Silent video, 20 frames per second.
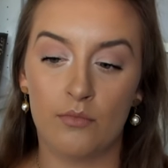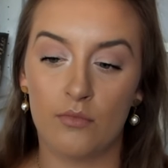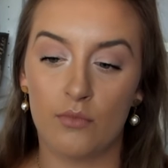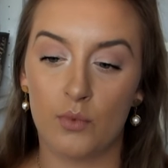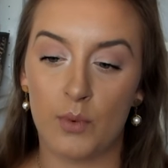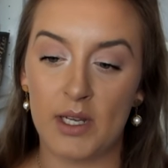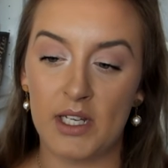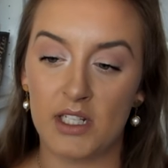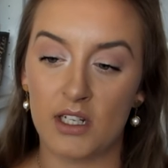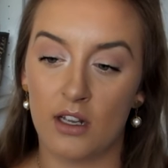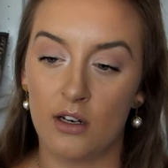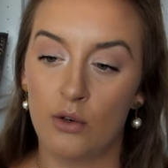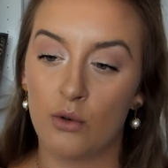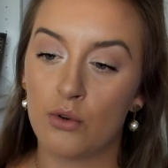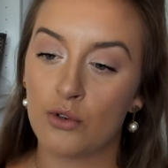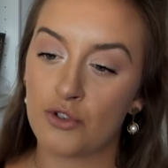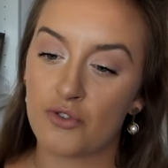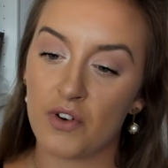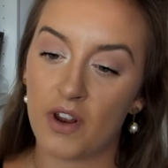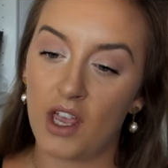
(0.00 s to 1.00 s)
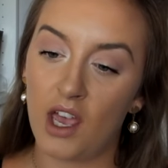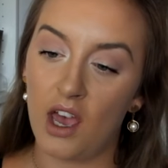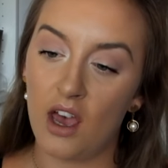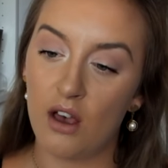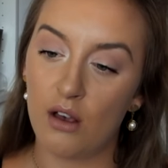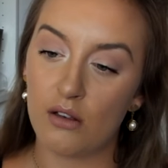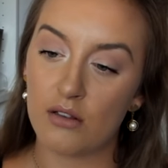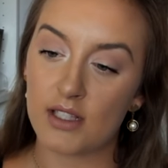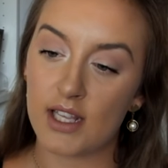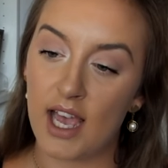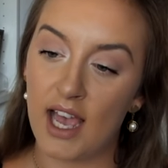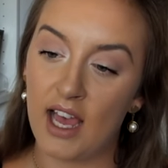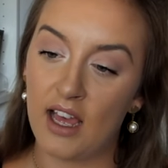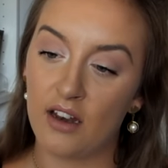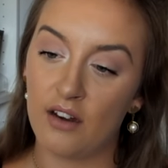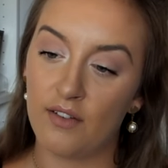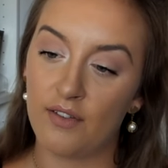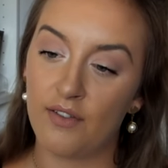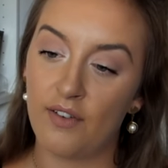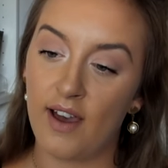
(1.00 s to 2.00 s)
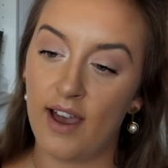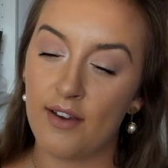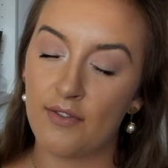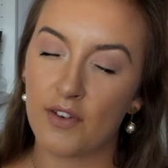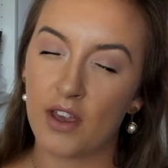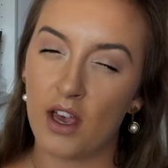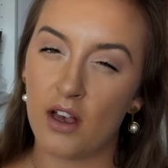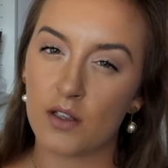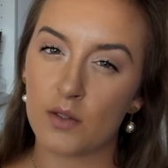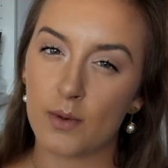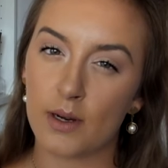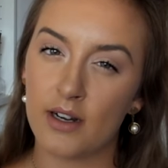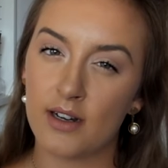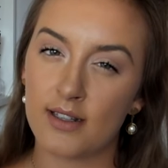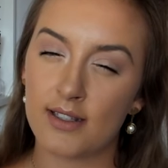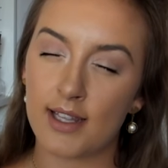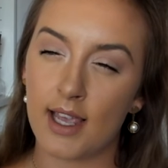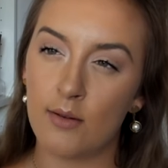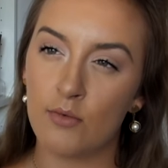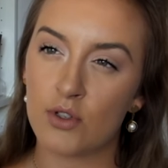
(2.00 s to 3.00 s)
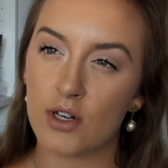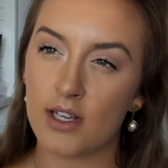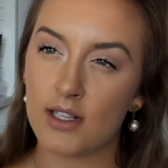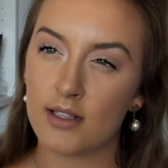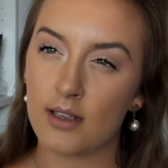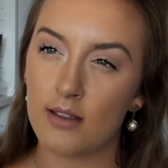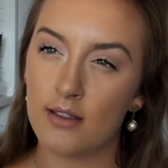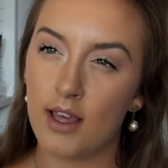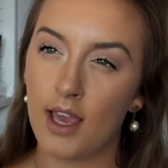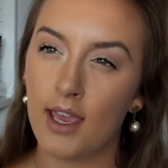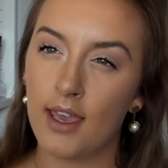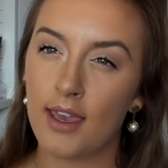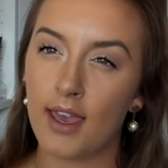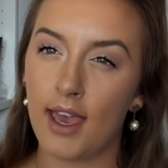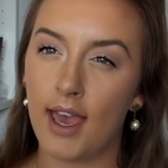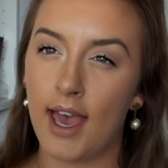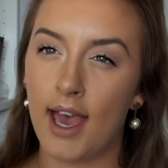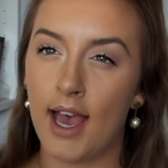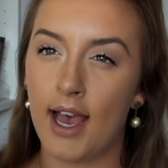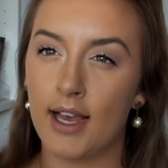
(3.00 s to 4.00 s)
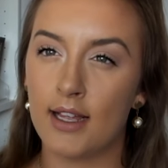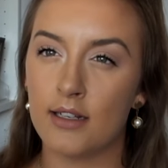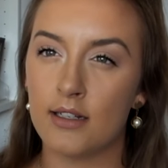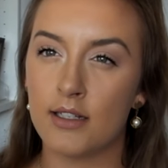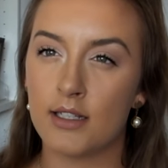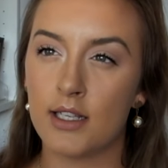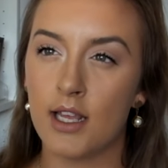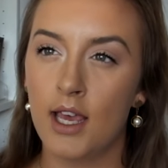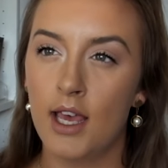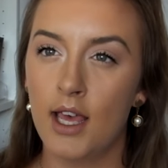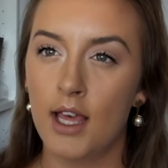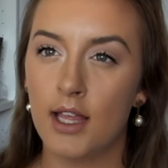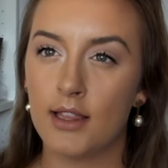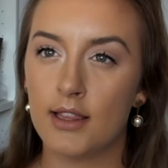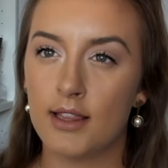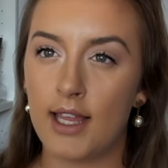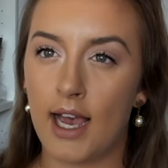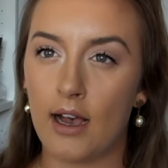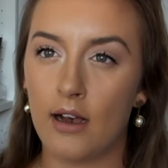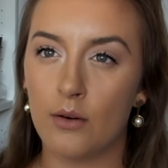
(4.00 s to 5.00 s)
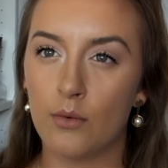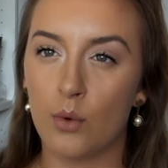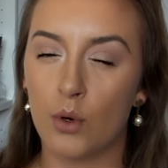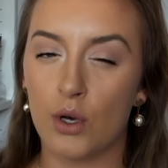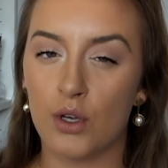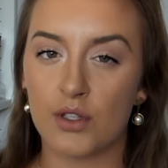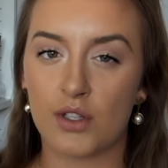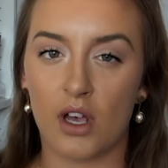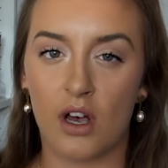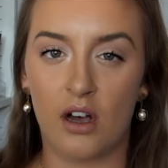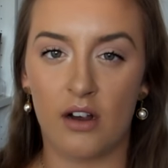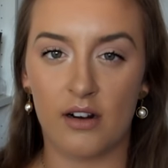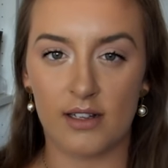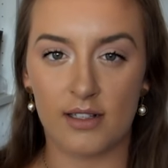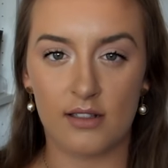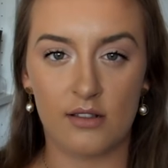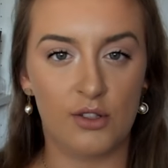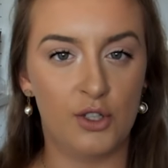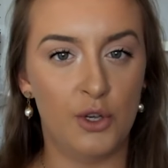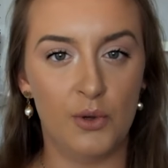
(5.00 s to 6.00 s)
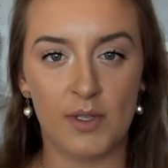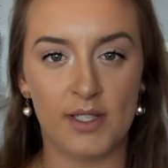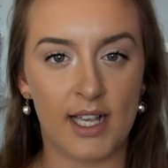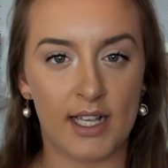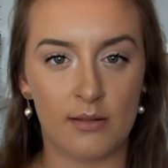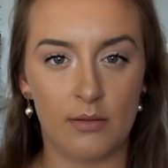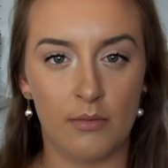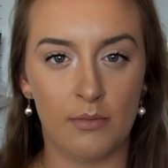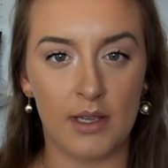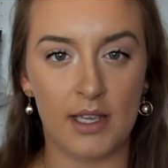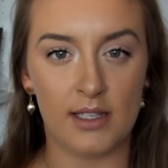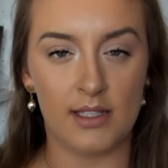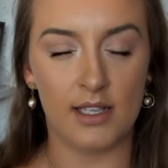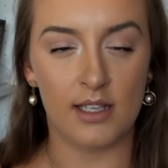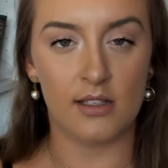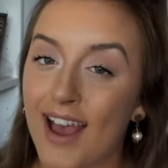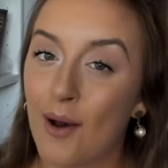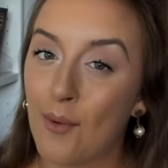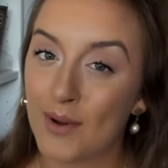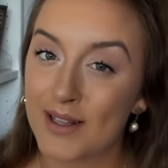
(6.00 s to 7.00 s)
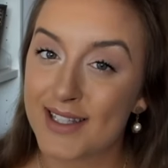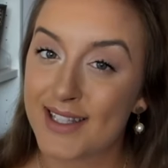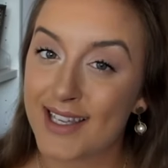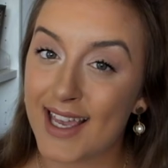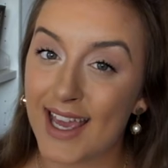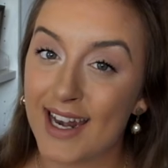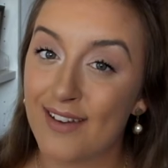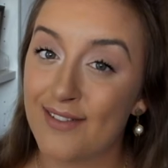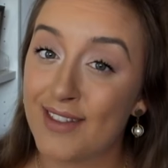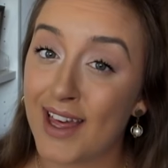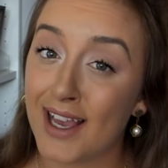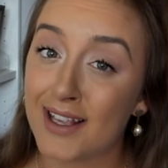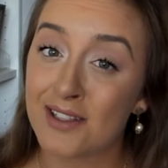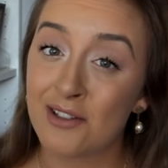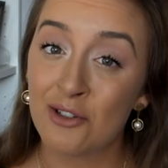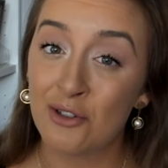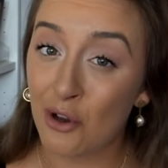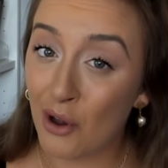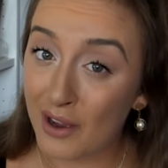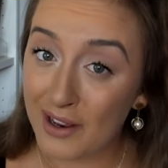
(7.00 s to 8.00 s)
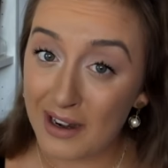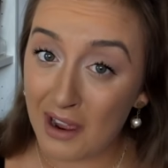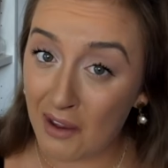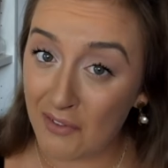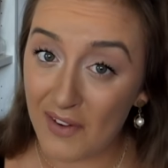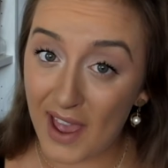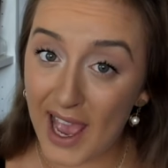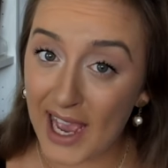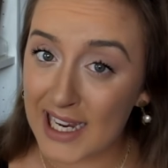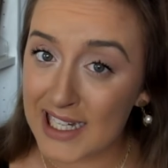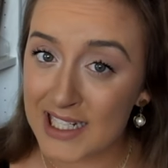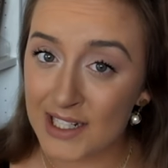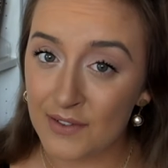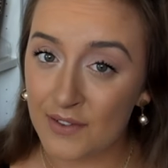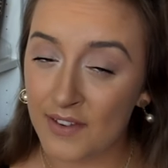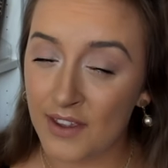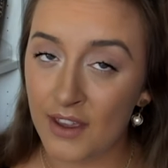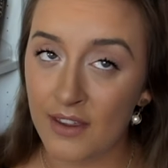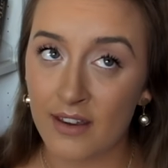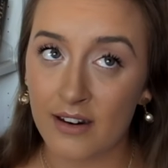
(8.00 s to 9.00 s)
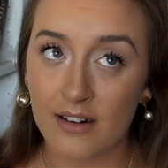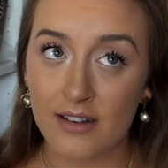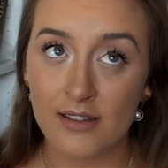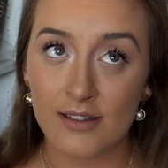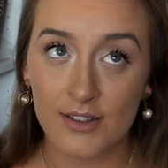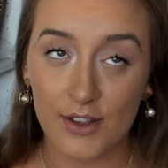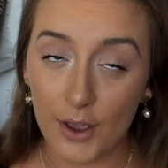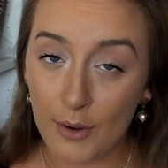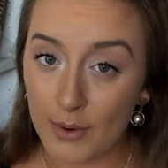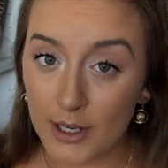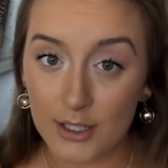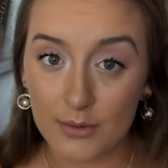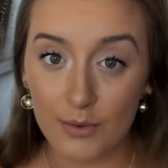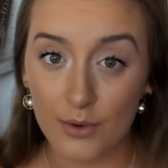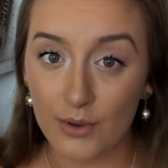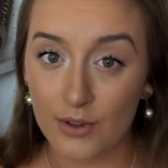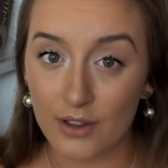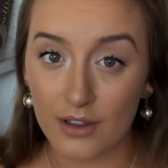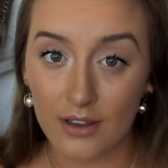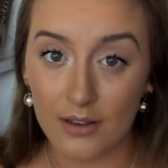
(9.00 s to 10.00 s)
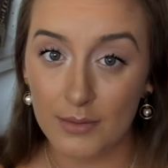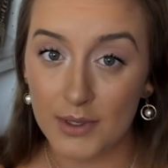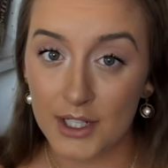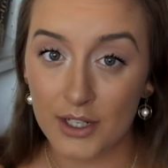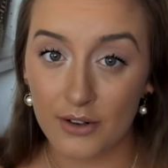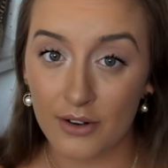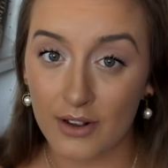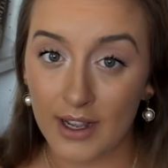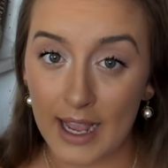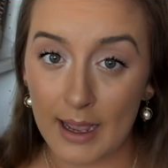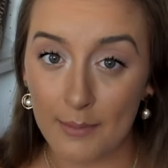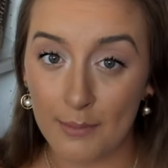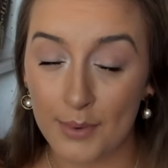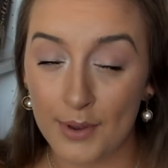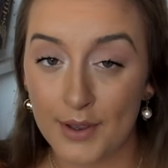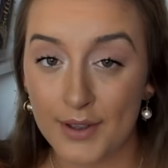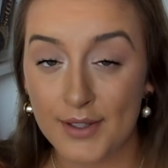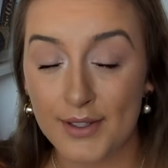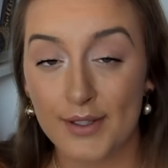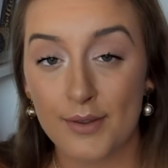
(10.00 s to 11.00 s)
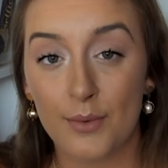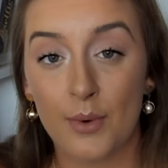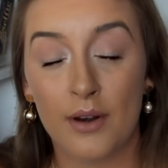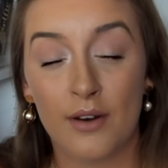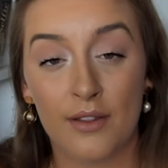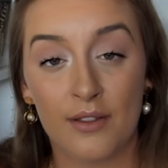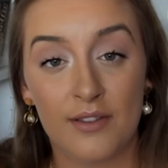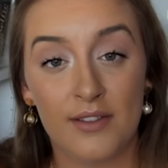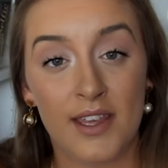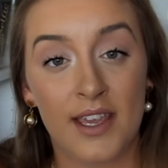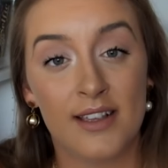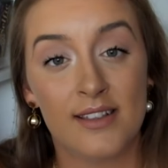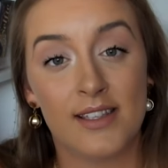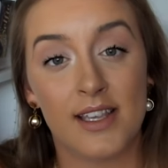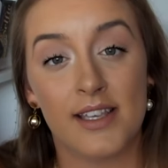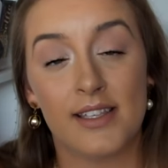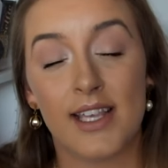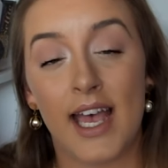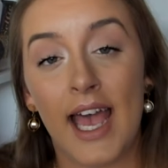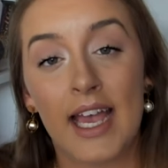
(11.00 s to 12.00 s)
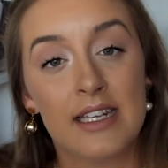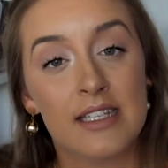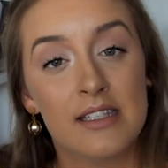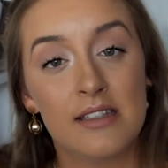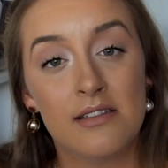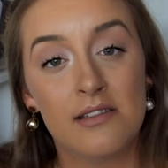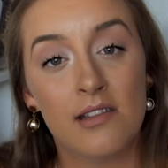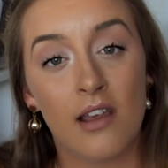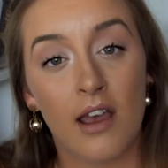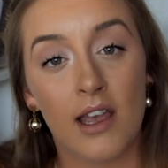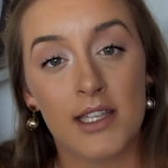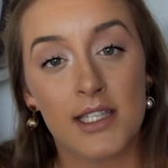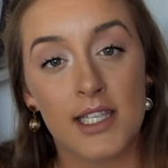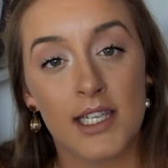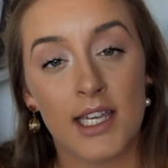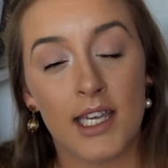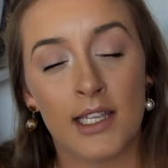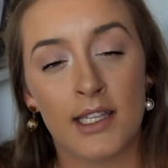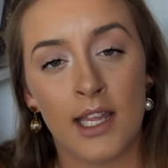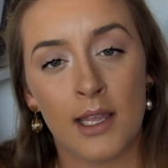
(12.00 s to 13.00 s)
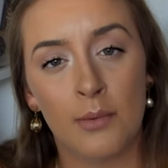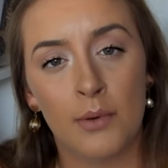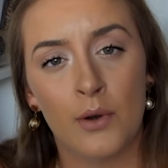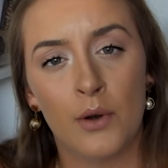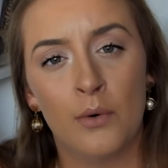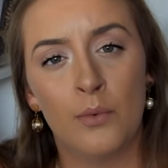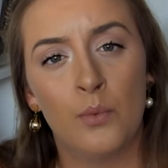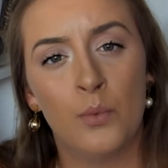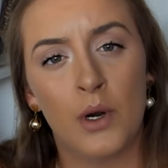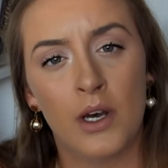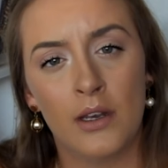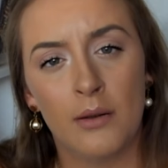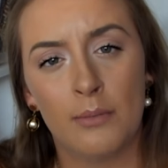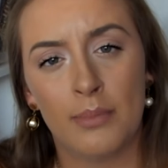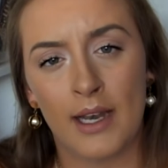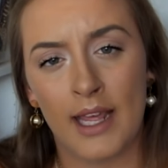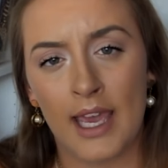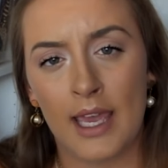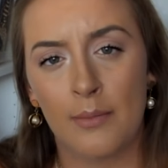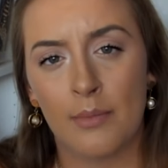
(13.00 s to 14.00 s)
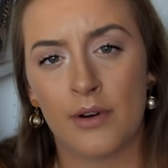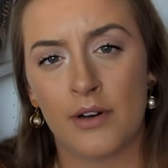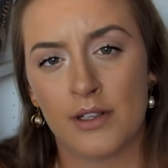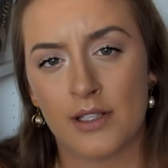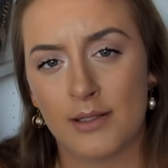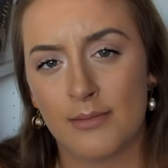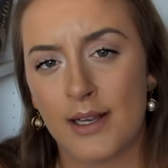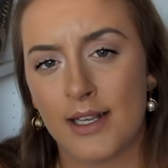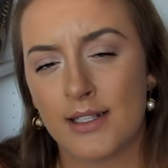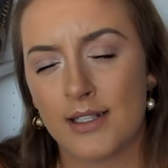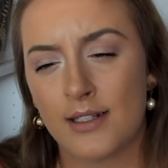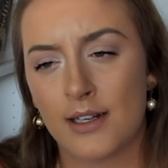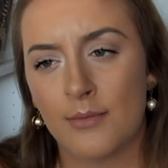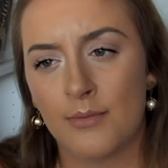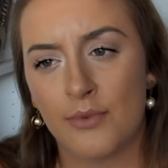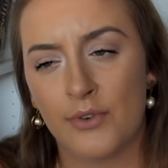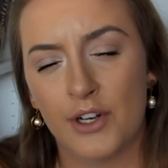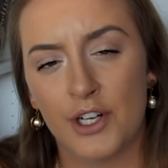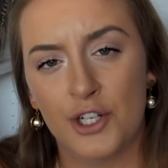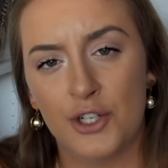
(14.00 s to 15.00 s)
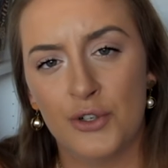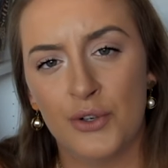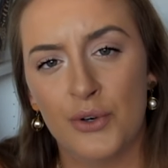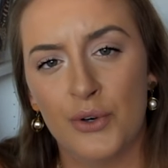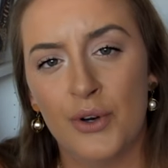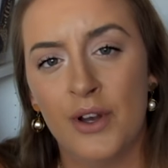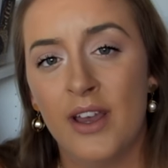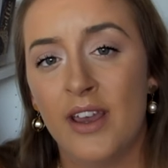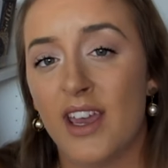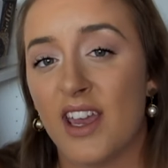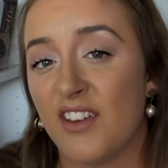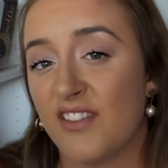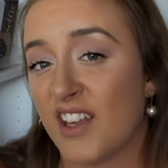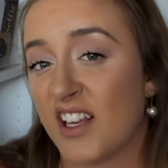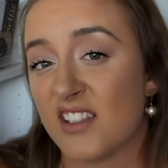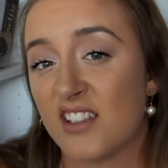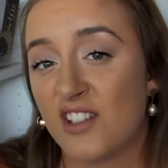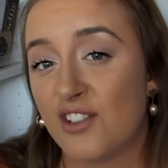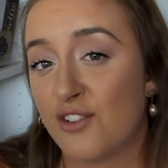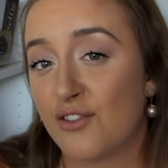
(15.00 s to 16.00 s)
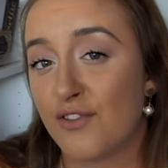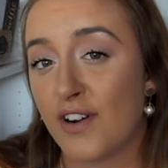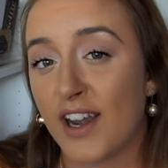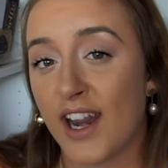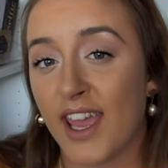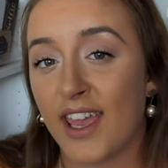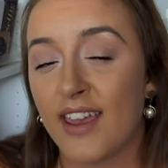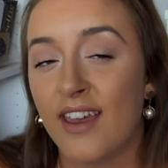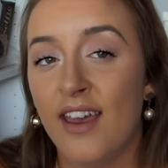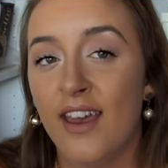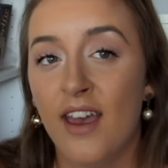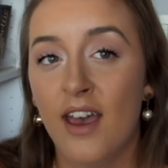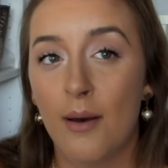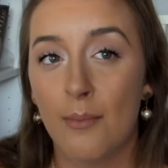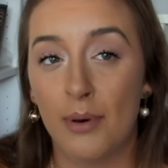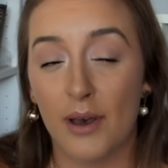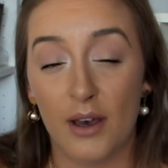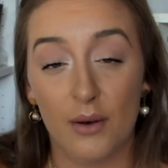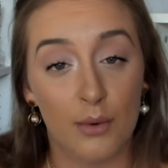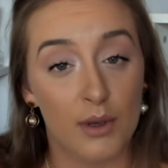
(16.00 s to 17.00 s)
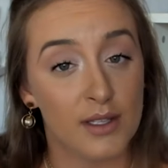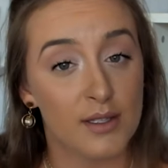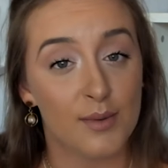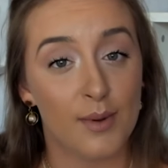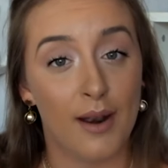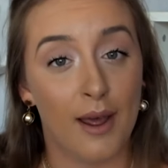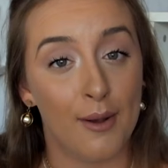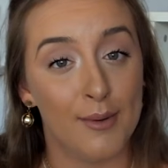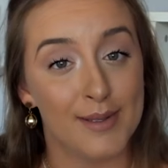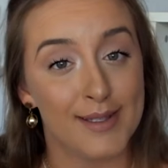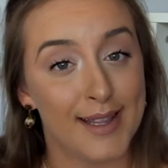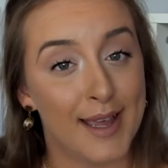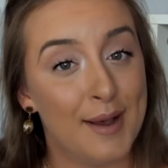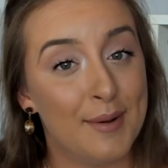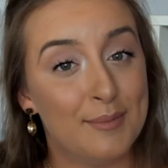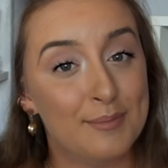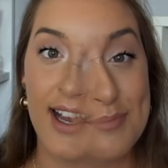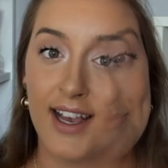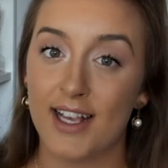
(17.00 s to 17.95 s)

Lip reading: We done Laundry Girls and Five Girls Wearing the Same Dress, I think, and that was our two assessment pieces. And once again, if that is not enough acting for you, there is so much more that you can be doing on campus. One of the things is acting society, and they put on one a play per semester, I'm pretty sure, if that's still running, but it was when I was there.